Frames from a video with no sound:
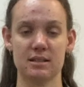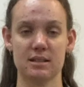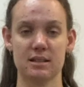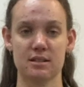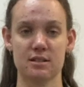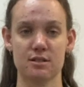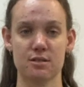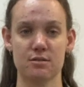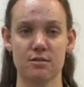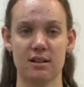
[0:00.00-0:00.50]
down
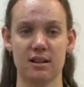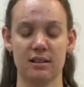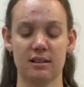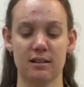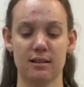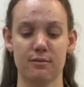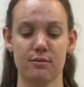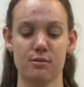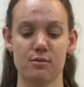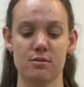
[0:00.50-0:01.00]
to ground
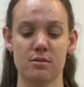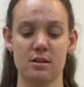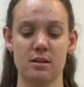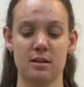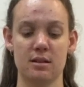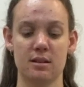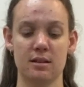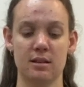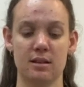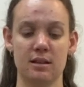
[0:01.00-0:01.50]
level
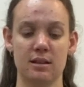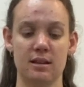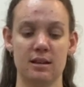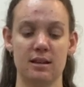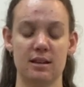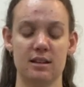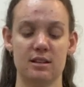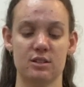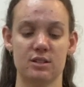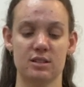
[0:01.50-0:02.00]

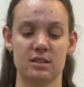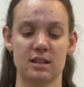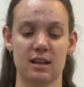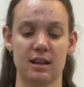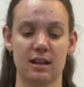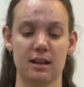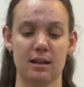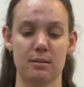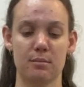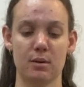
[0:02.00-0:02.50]
and just
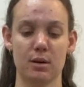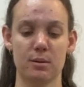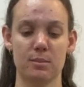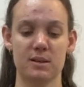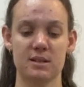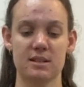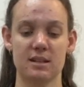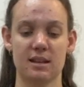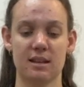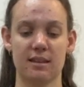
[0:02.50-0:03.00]
taking a
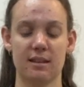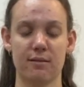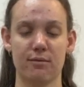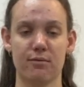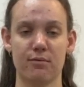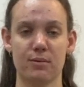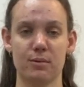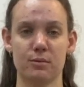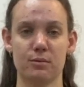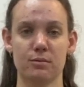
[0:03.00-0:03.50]
moment to get that
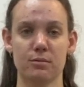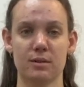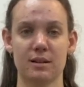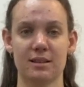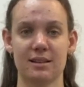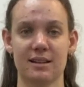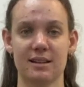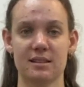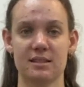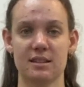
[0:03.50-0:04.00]
full
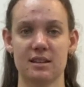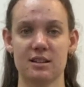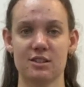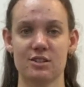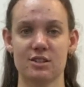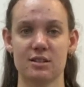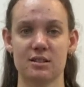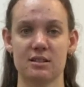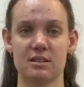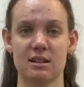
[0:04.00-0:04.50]

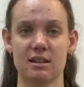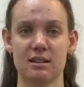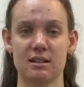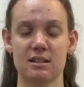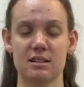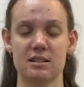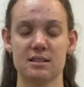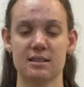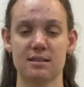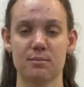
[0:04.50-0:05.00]
relaxation down
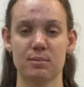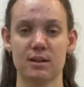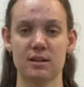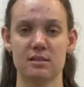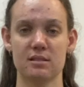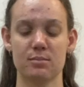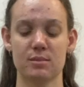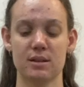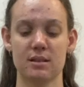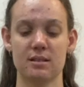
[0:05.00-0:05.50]
into the
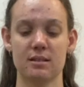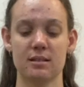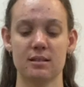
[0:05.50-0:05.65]
basement.